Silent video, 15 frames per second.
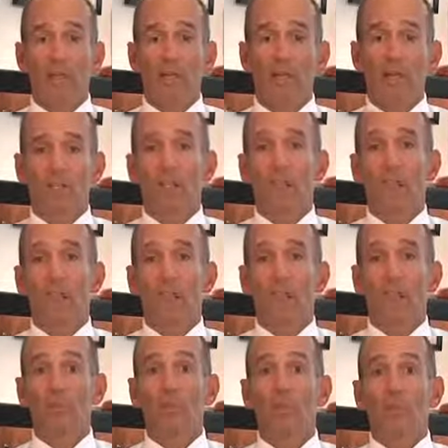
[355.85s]
It can actually lead
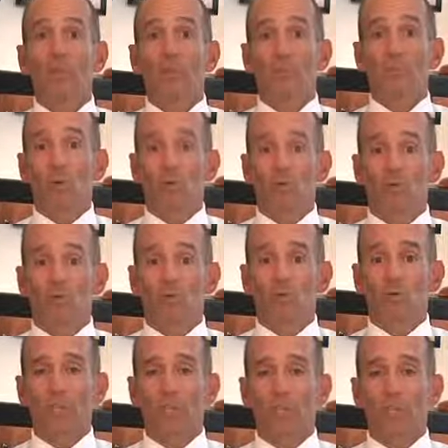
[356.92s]
to
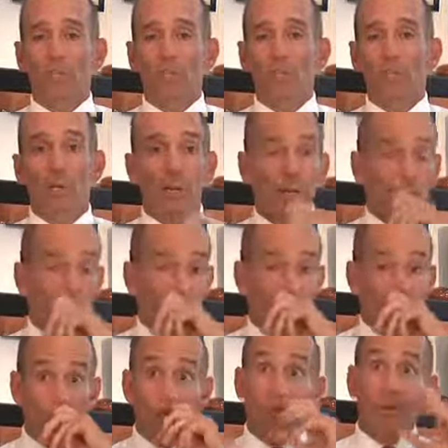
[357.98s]
neurological damage. So
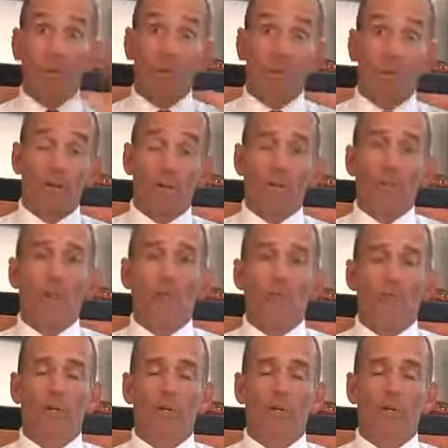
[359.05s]
you clearly want to avoid